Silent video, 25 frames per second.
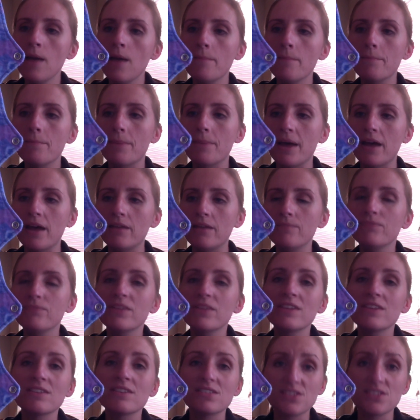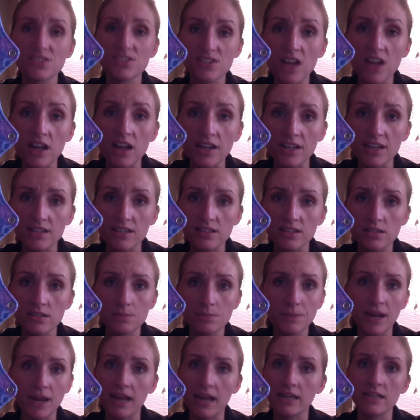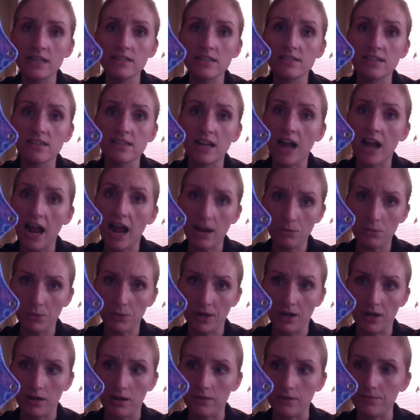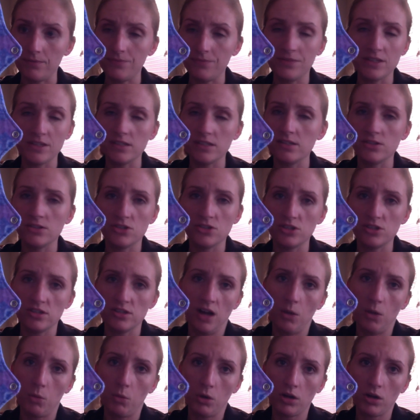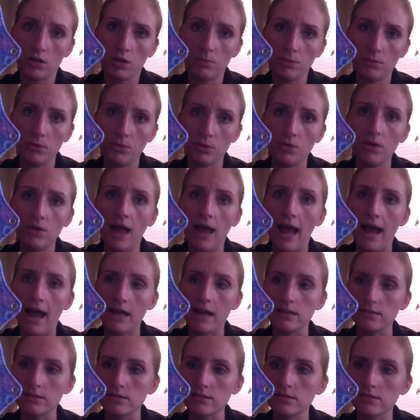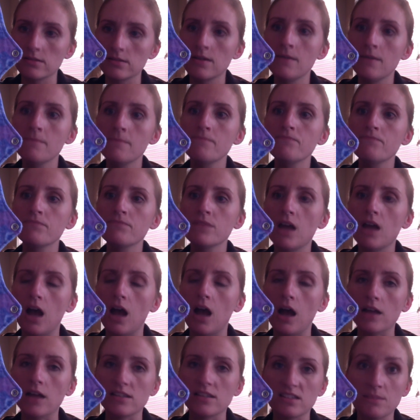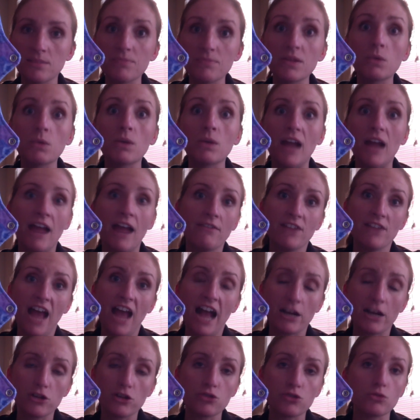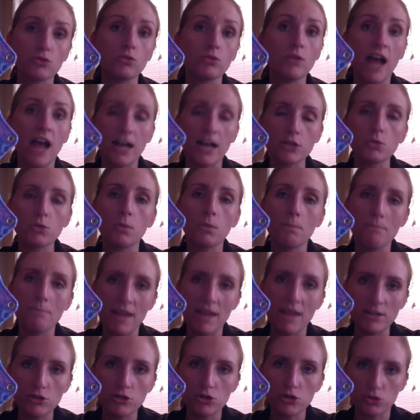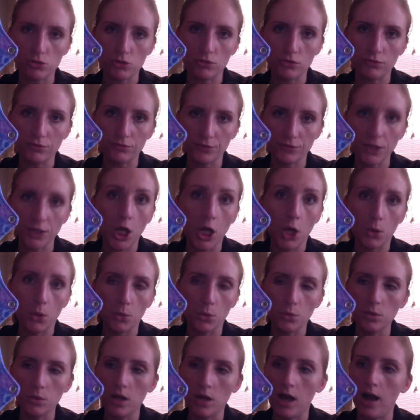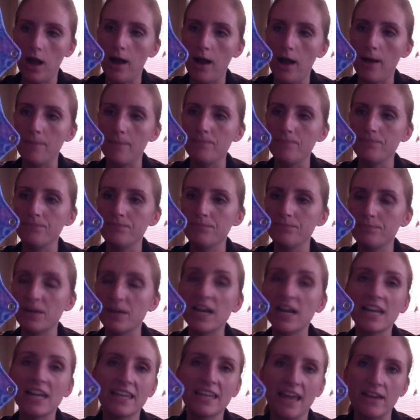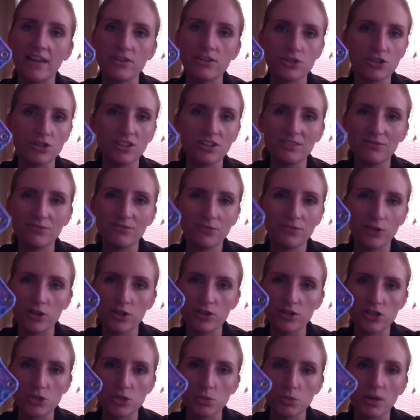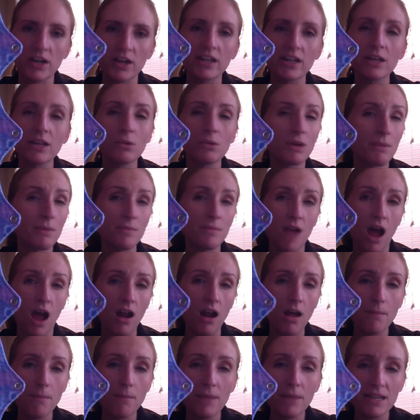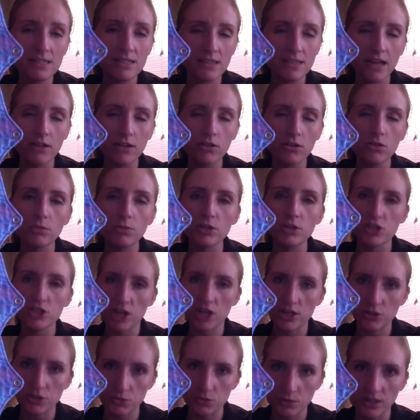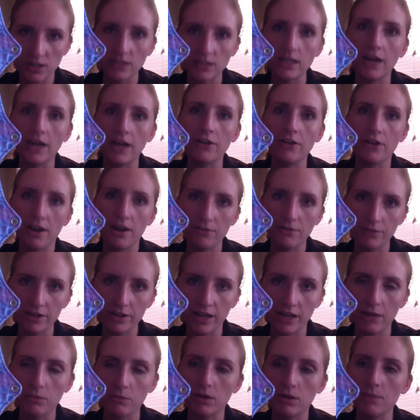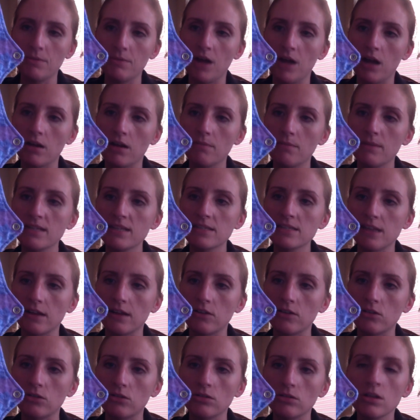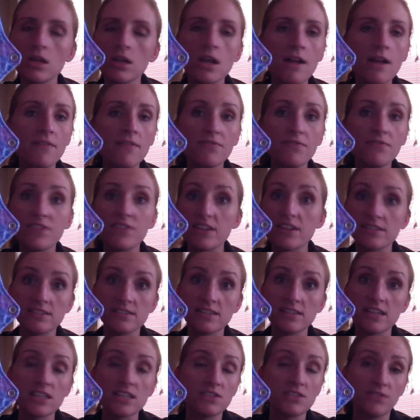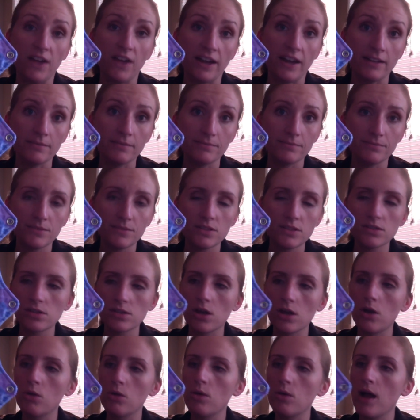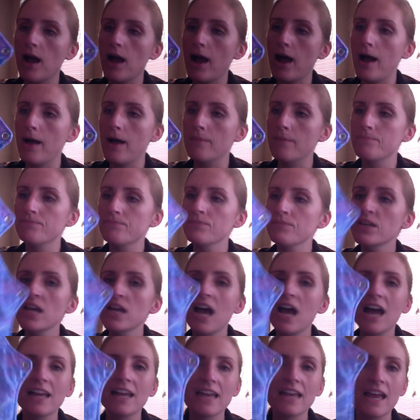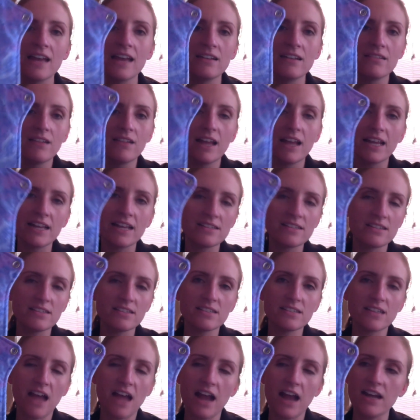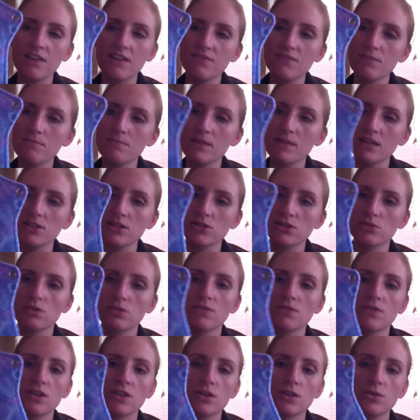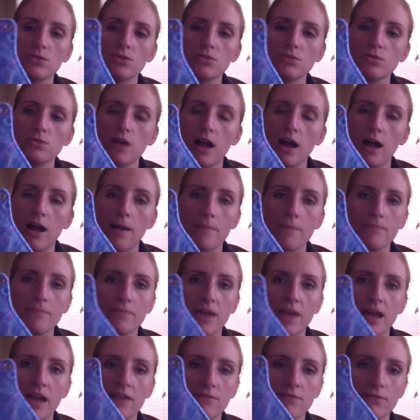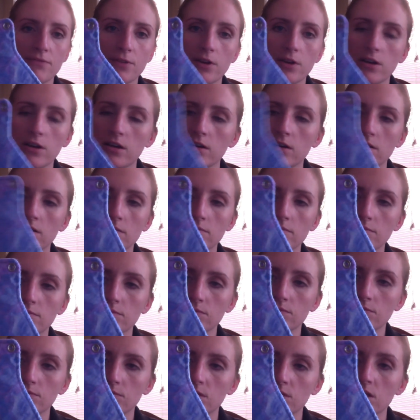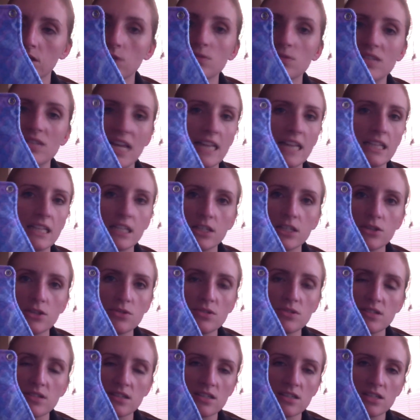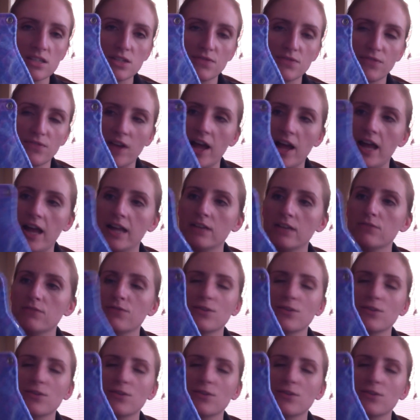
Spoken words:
But in the snuggest panties that I wear, this is just not workable as something when I have an actual menstrual flow. But again, for just wearing it when I'm not on my cycle, which I do wear a liner every day when I'm not on my cycle, this is fine. So again, I guess it's kind of a mixed review. For daily use, this is fine.